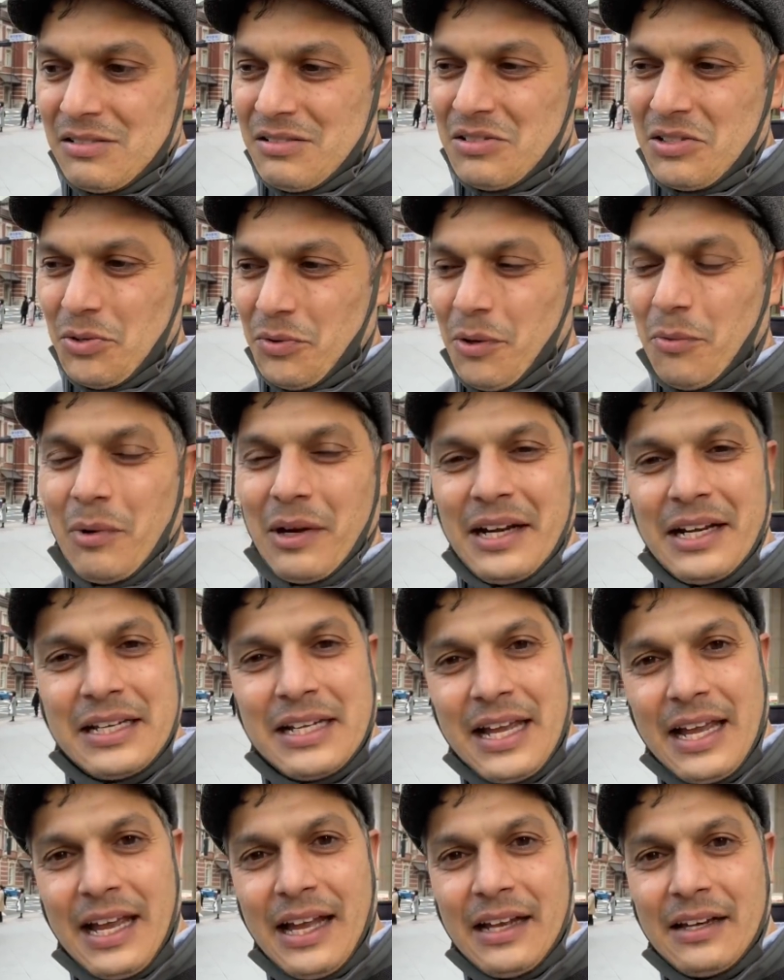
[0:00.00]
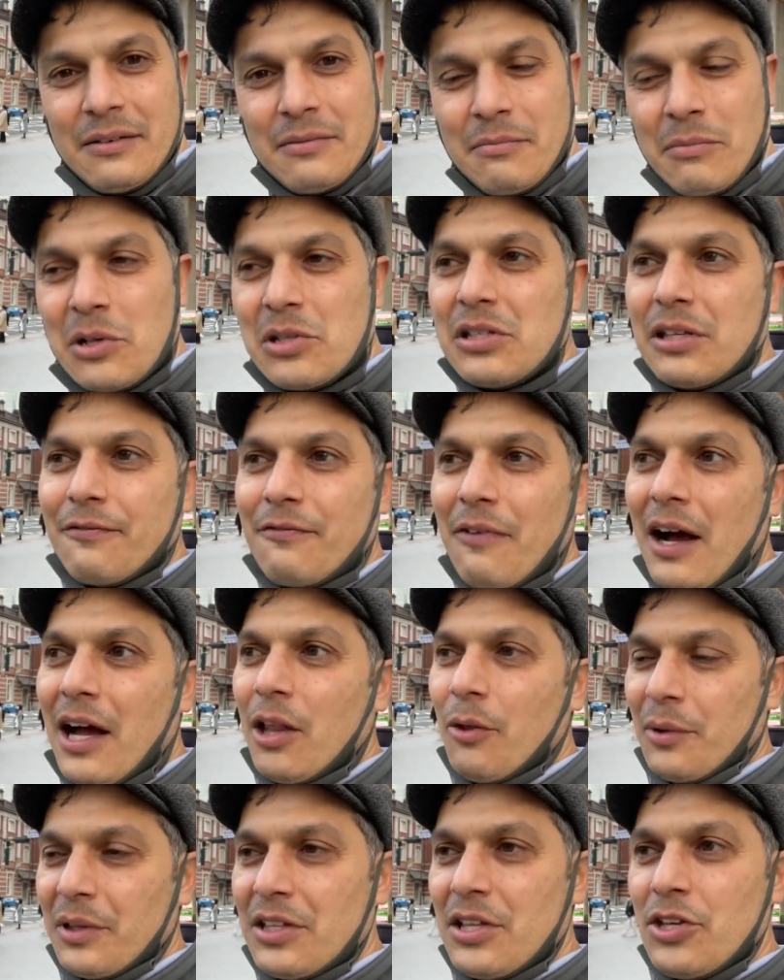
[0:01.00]
doing what it can, mostly
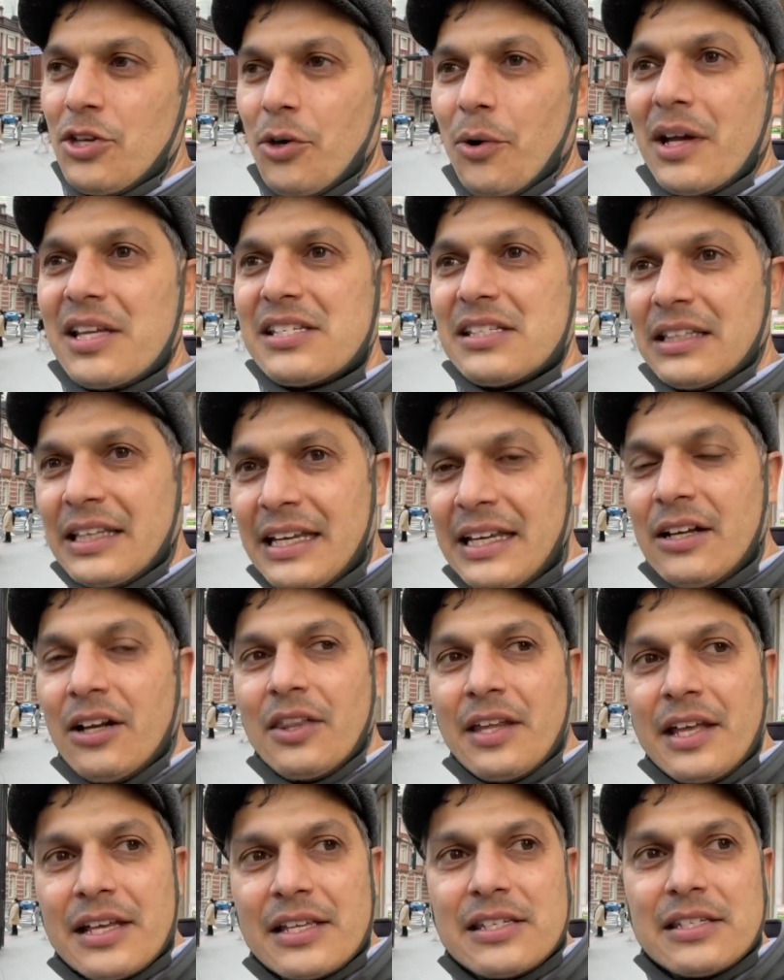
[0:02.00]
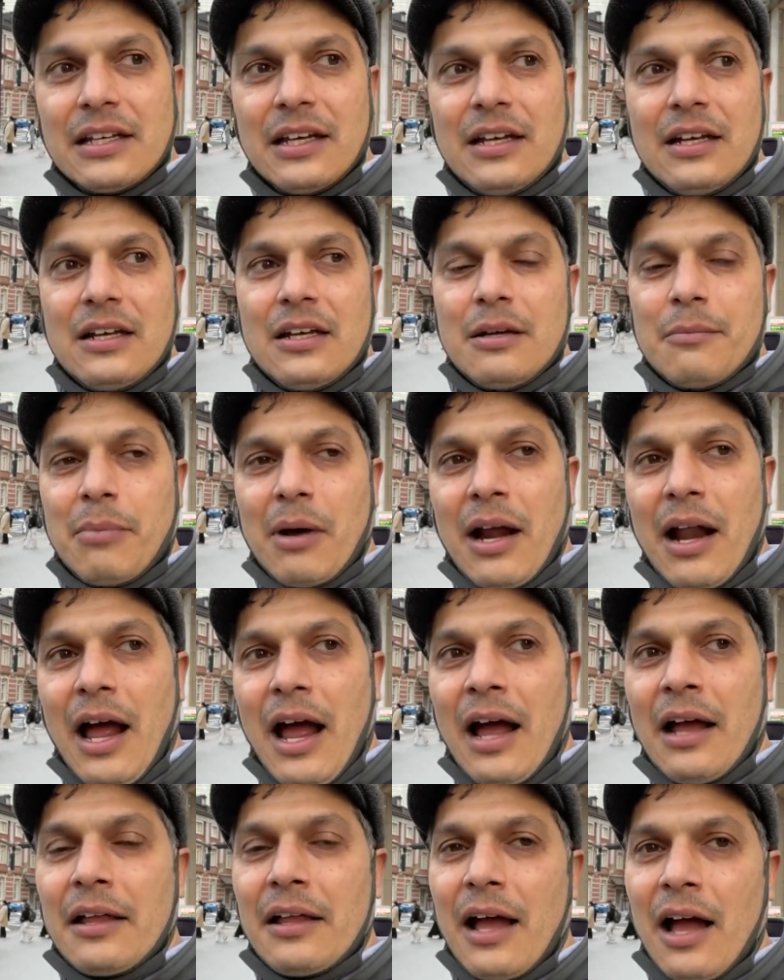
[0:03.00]
following the US lead on this. But
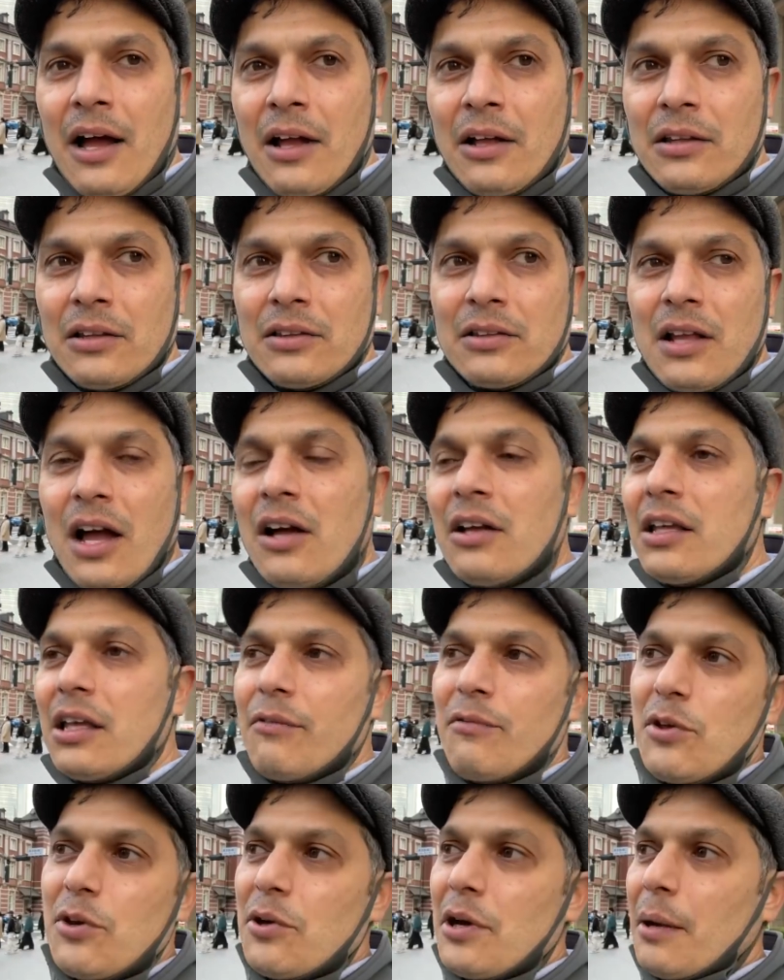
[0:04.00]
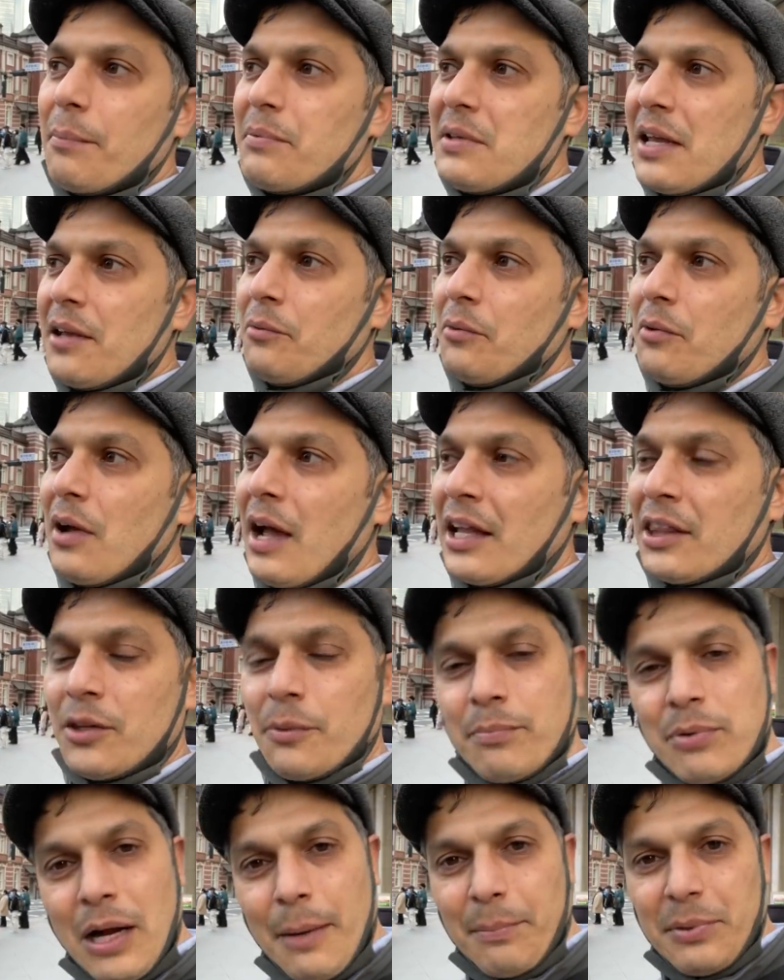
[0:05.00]
I, will I'll give you an update at
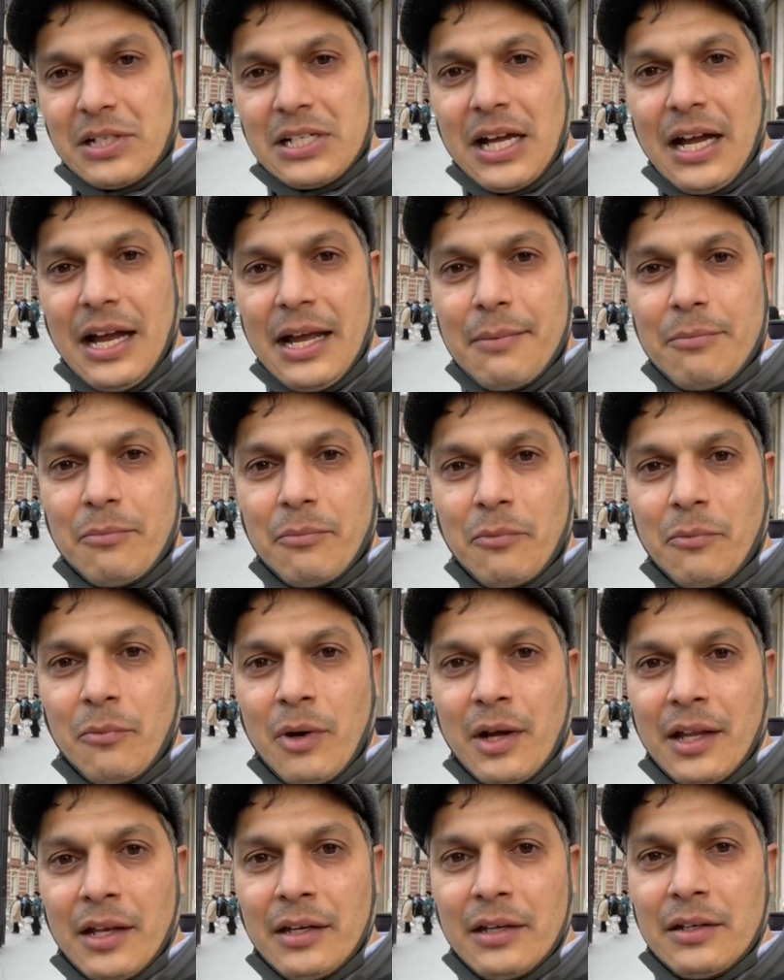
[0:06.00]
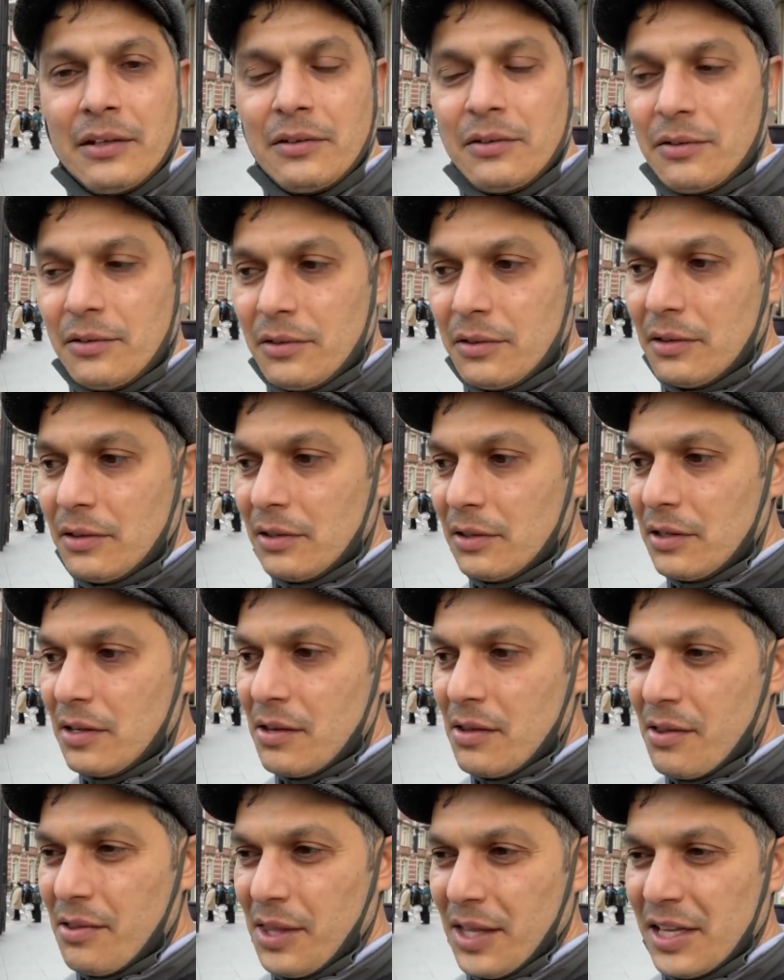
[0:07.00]
the proper time when
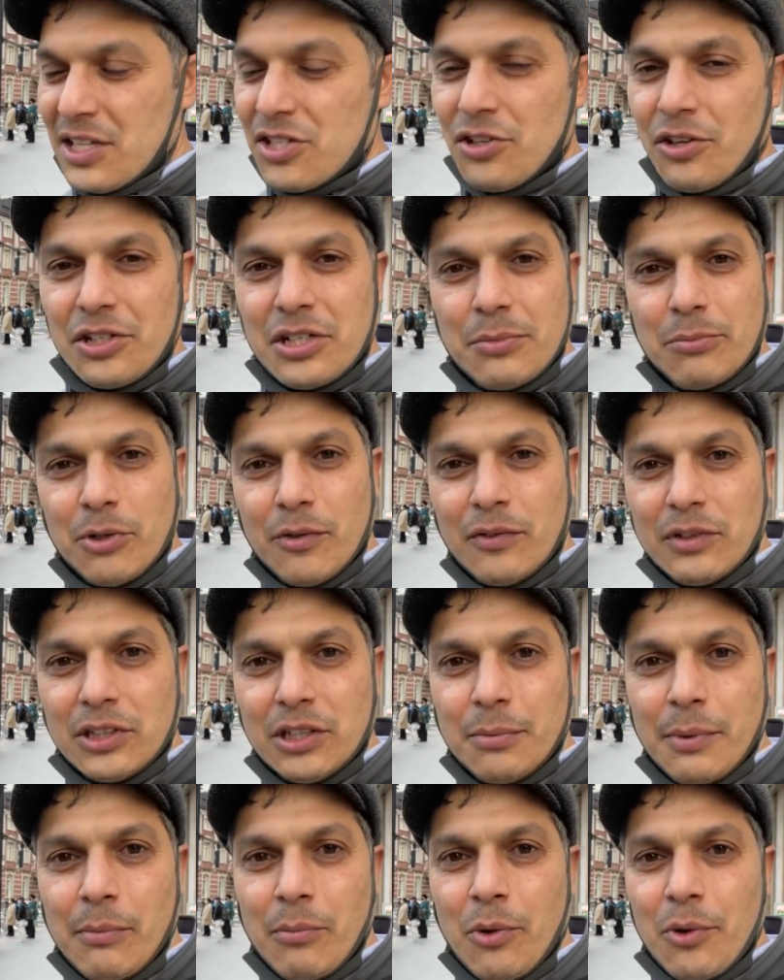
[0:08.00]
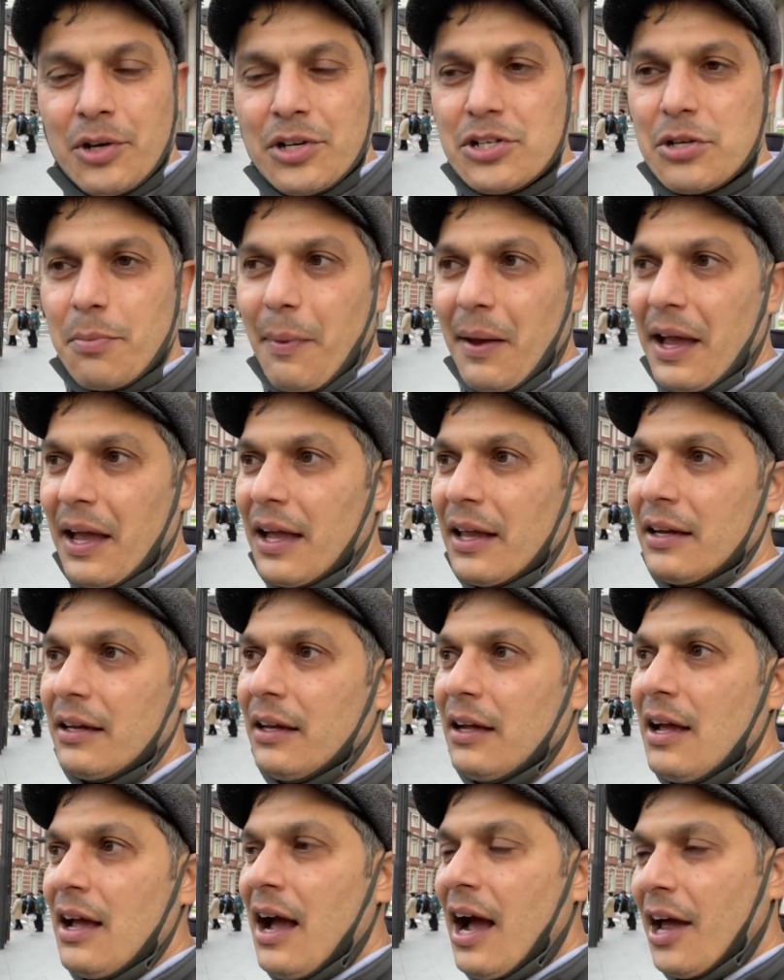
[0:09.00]
things start to move a little bit more in Japan.
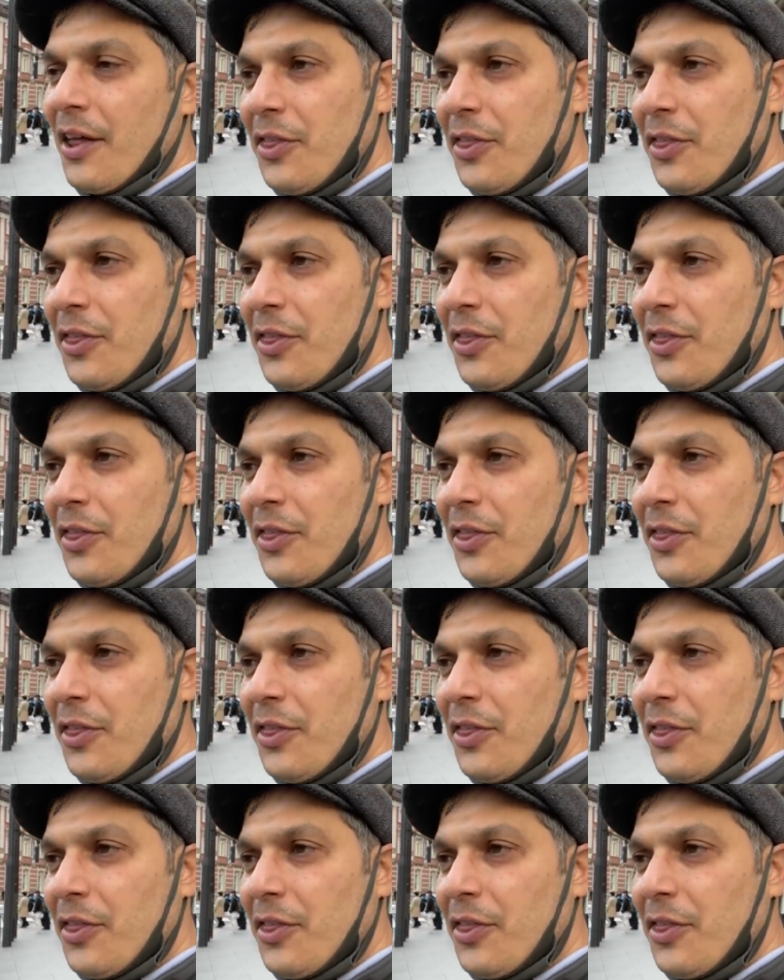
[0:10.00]
I